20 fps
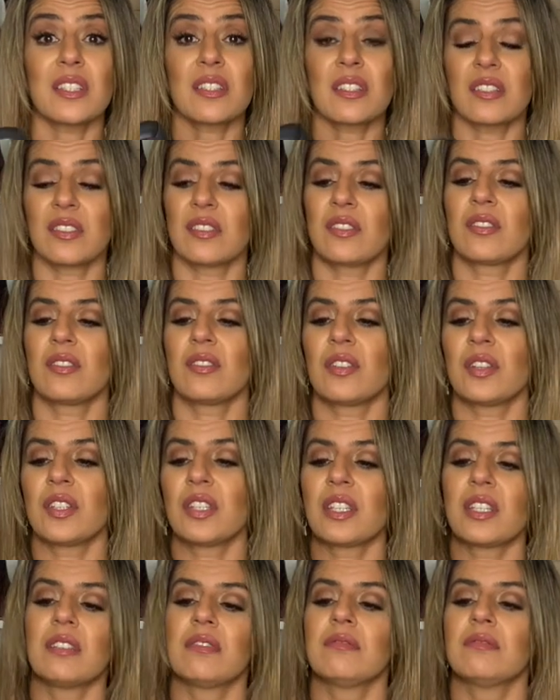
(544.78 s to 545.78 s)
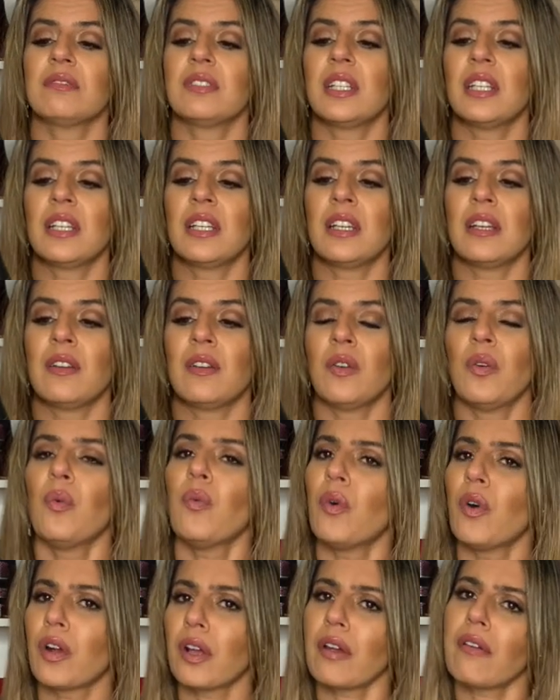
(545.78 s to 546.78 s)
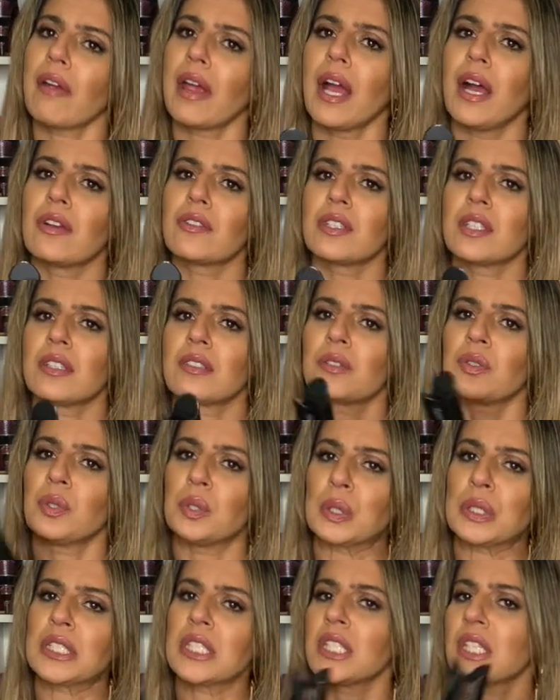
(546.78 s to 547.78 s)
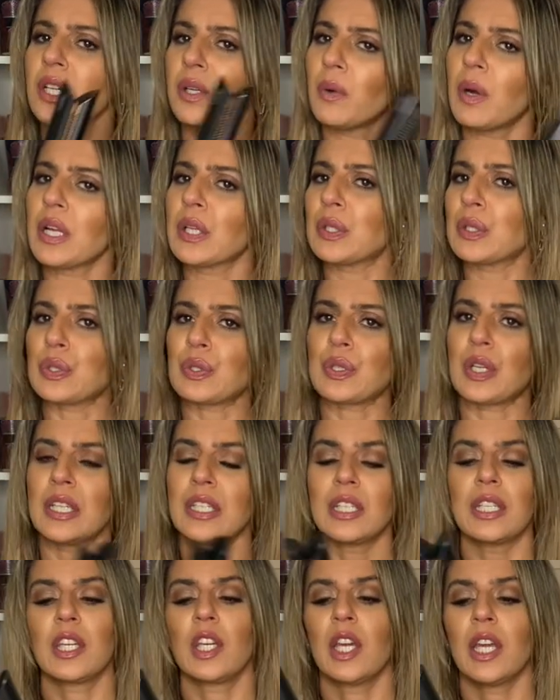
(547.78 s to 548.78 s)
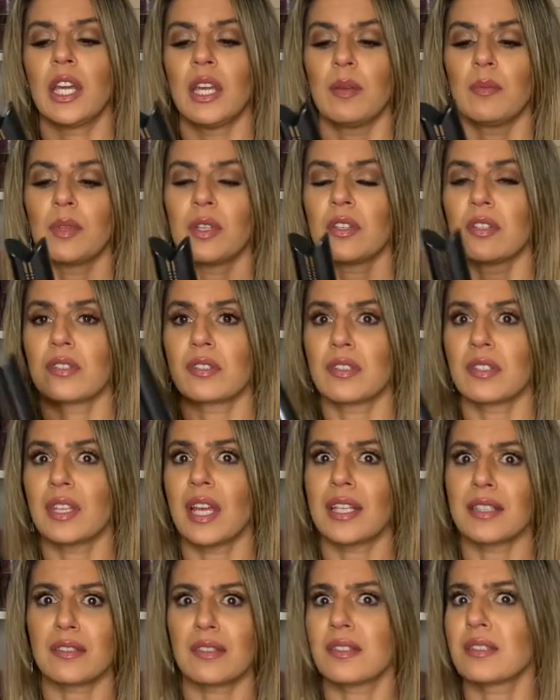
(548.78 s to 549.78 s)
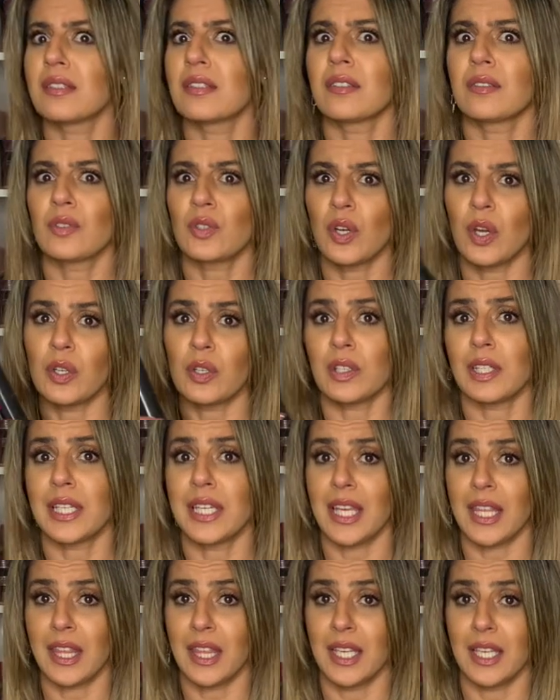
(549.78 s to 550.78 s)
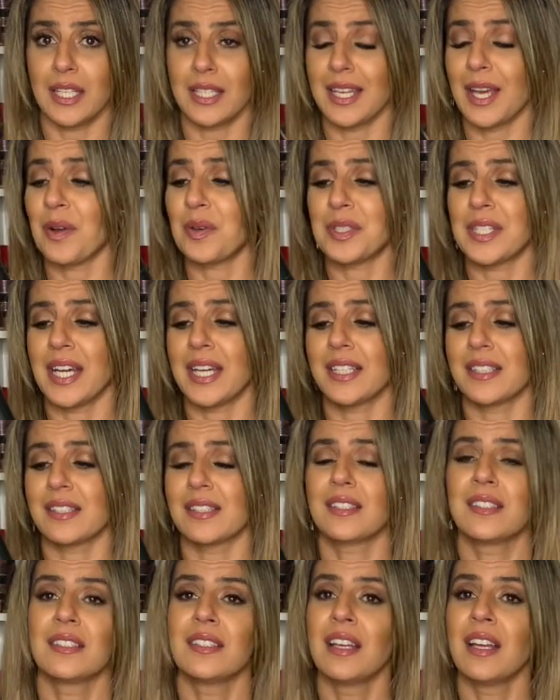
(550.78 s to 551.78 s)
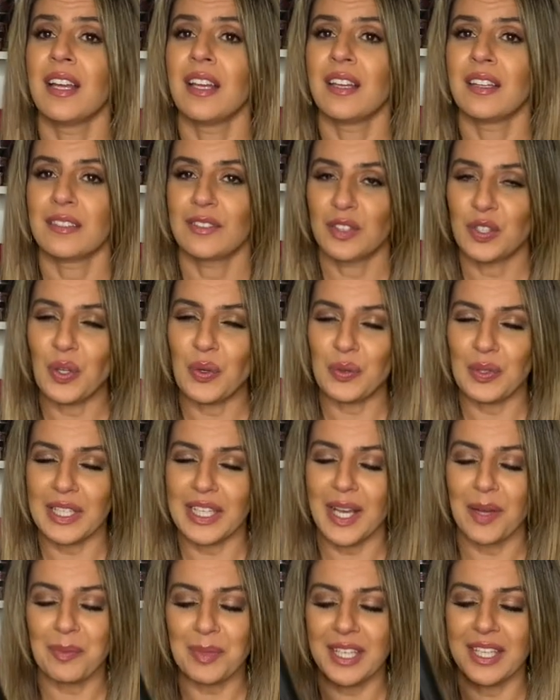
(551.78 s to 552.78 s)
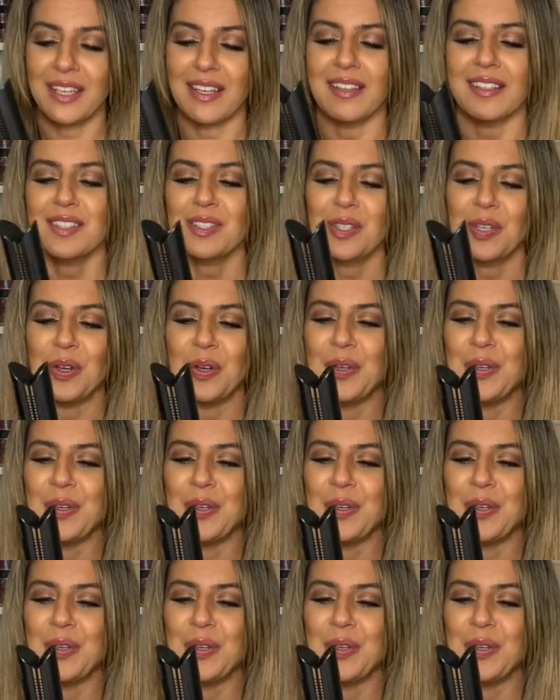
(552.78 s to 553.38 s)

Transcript: because you know you can walk around and cook dinner while you're straightening your hair, because that's totally a thing nowadays. Not really, I'm kidding. So